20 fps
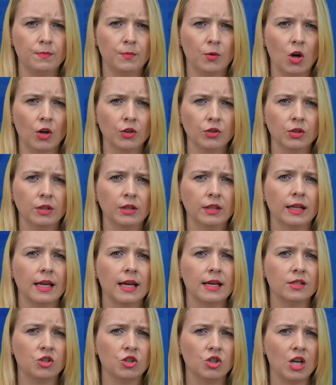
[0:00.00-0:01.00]
product
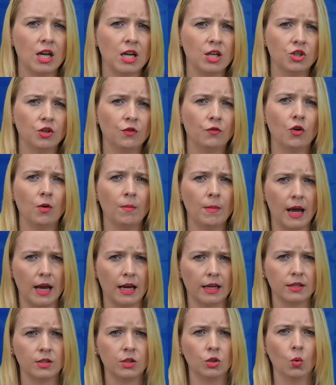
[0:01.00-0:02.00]
has changed from
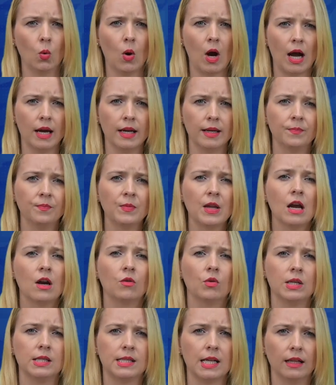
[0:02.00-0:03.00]
X to Y,
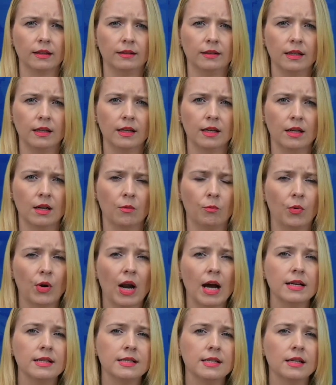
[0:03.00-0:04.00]
resulting in a
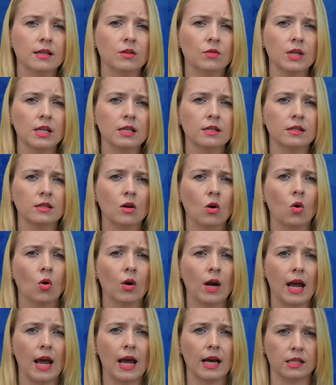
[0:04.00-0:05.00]
price increase
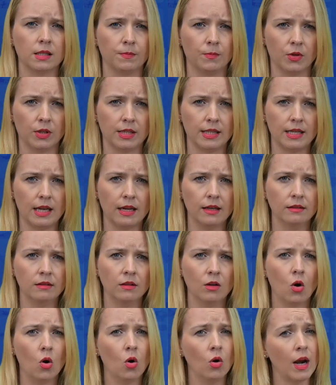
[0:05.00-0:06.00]
or X%
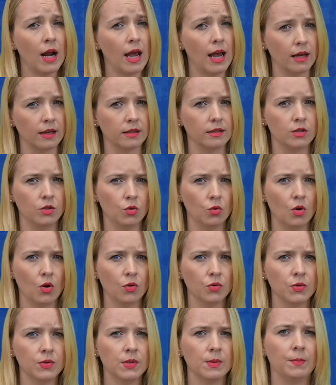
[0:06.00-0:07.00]
or X
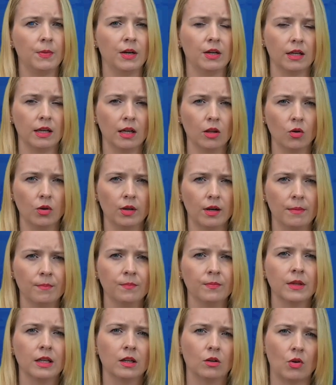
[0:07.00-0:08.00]
euros per
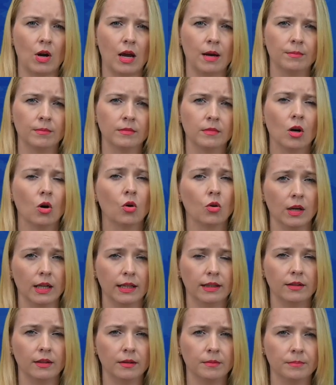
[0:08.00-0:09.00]
kilogram, gram or
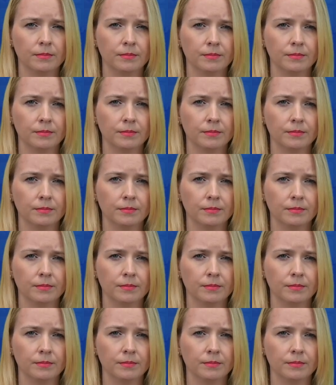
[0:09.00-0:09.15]
liter.